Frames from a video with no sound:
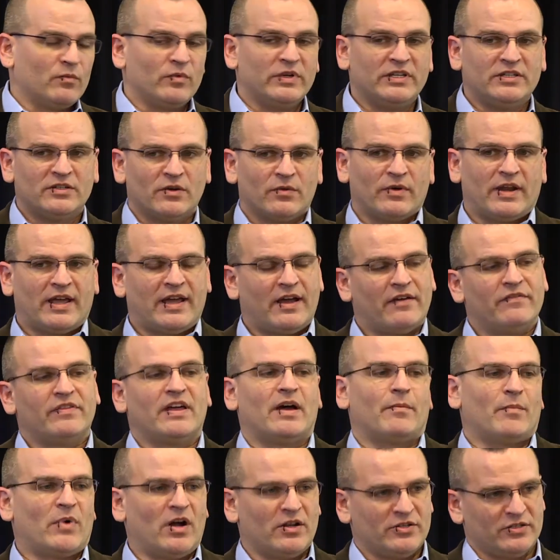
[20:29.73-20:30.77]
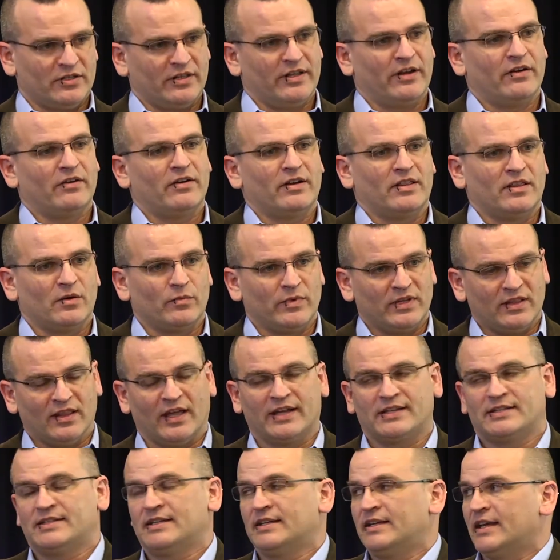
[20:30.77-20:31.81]
We don't have that modularity that we'd
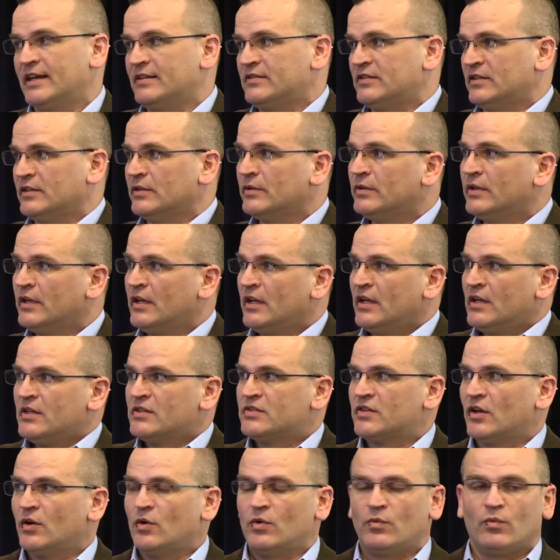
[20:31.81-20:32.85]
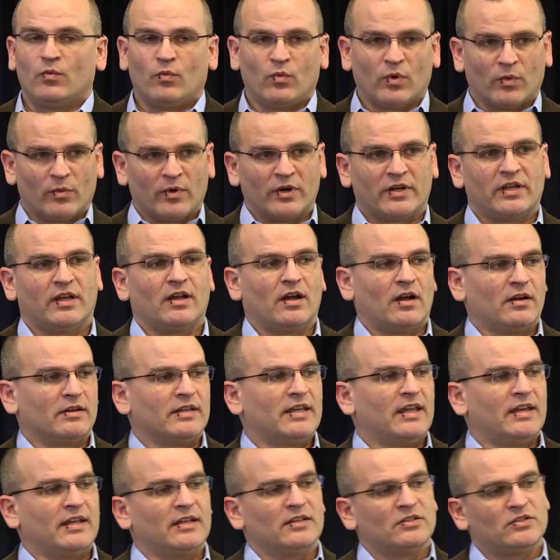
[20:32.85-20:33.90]
like to get to. So we're working on
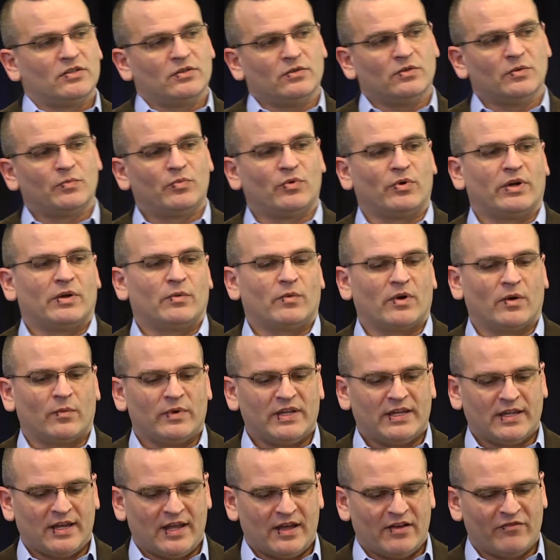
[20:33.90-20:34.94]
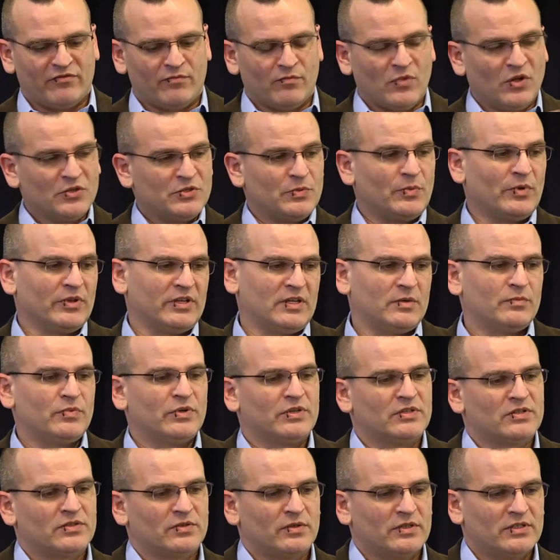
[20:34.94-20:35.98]
getting to the point where we can have multiple
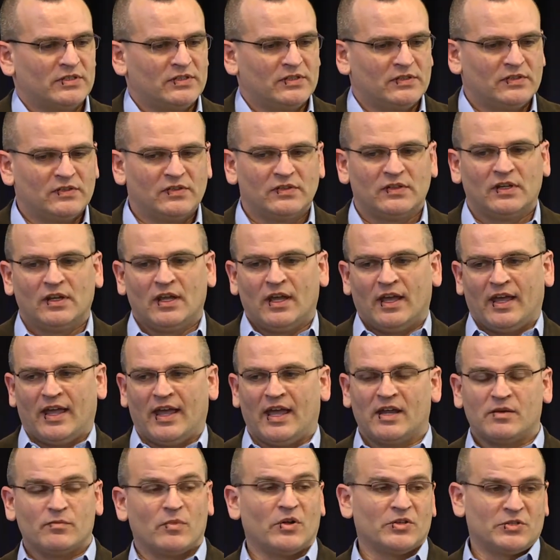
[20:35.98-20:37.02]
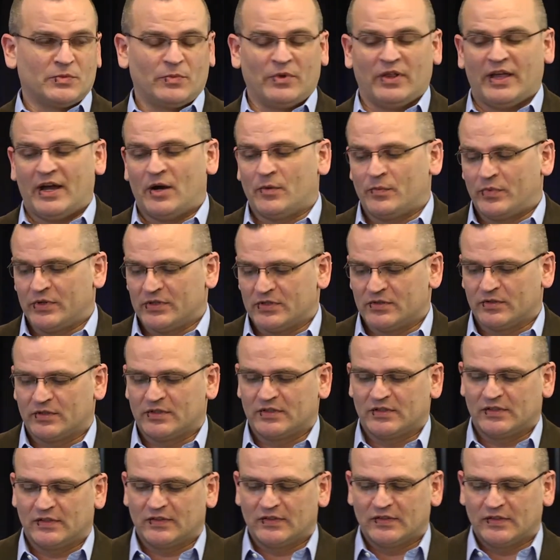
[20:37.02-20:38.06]
input sources and multiple output
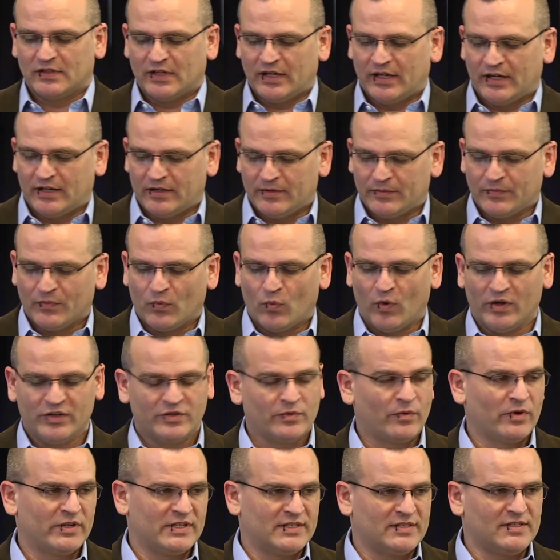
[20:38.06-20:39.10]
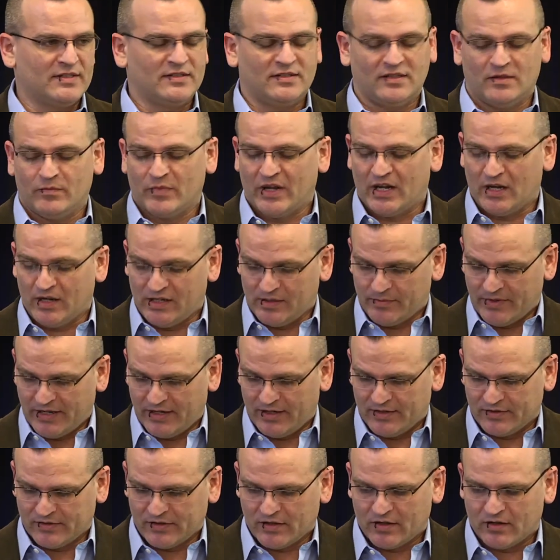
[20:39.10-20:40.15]
sources. One-to-one is easy, many-to-many
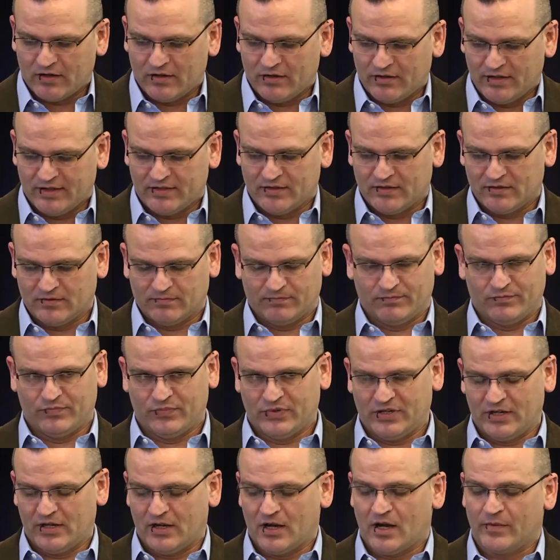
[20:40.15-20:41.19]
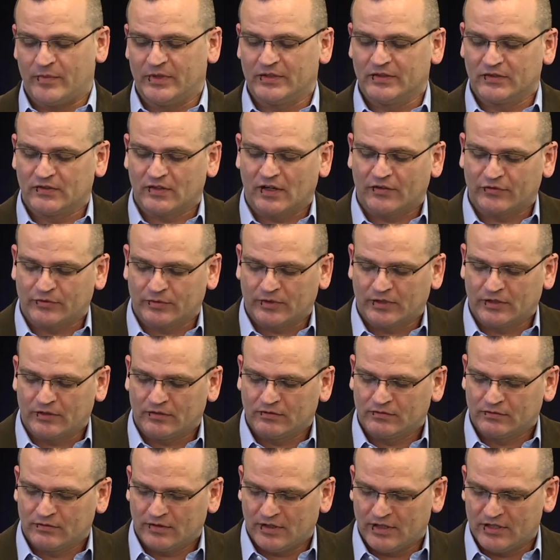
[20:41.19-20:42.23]
is hard. That's a pretty common software
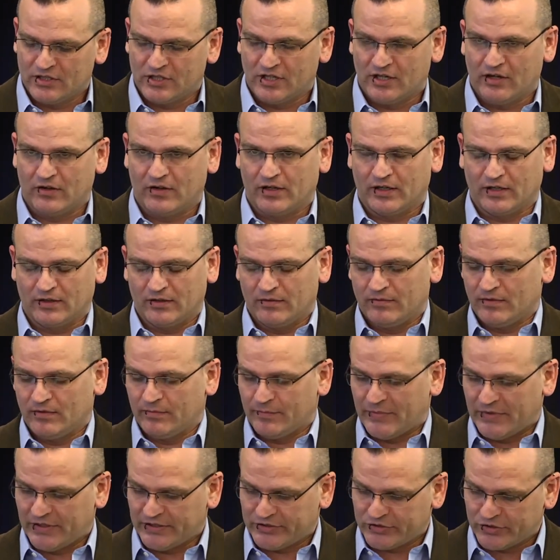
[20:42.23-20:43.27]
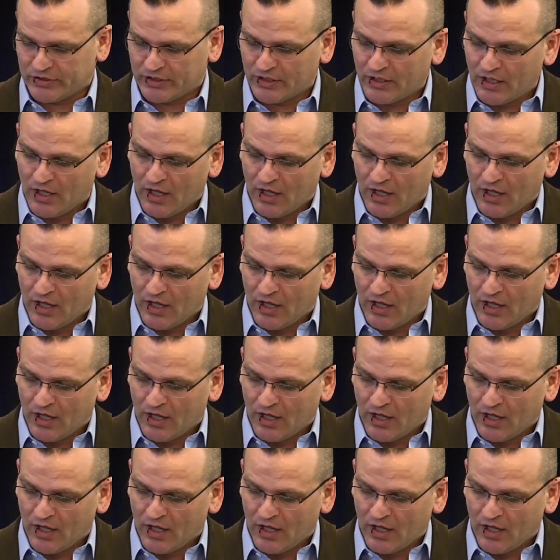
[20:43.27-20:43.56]
engineering mantra.